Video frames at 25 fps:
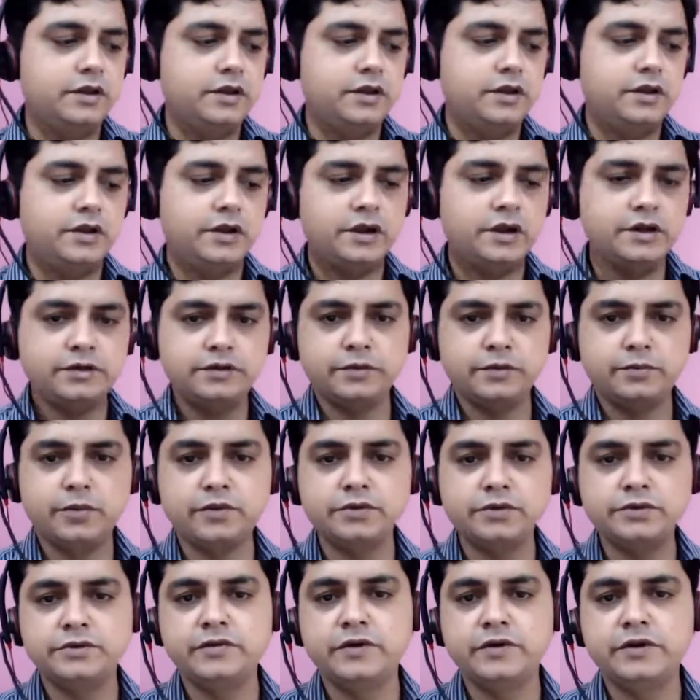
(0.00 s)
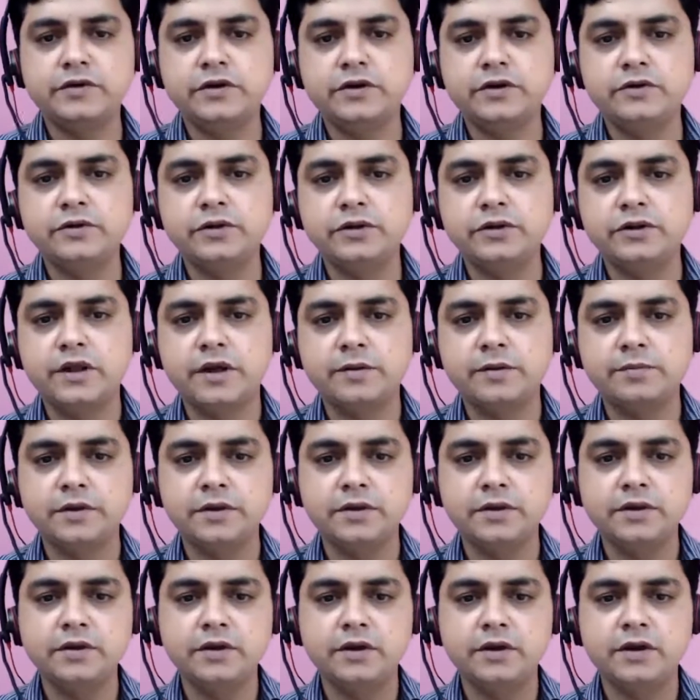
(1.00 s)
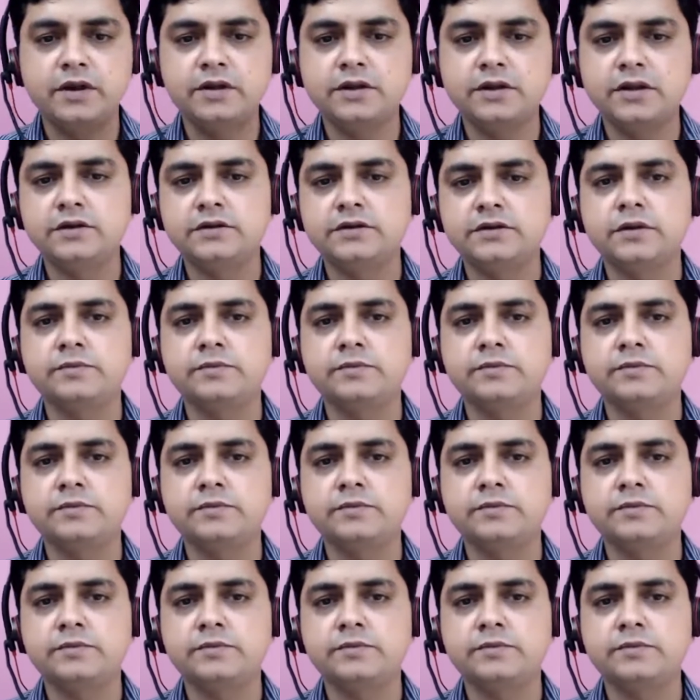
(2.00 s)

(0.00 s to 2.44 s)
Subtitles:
And suppose when you're doing tapping and then some